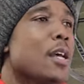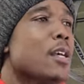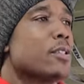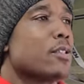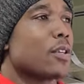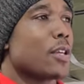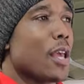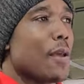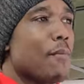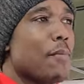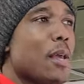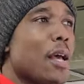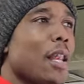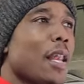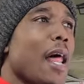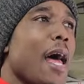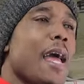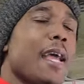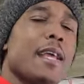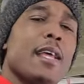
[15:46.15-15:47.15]
So give me a
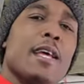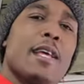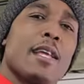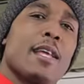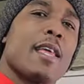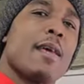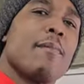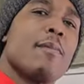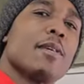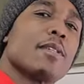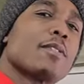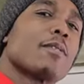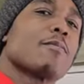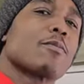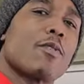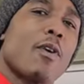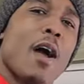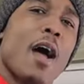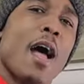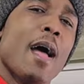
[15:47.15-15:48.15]
like, give me a
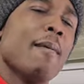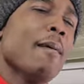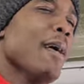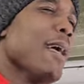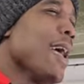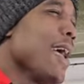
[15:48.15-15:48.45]
subscribe,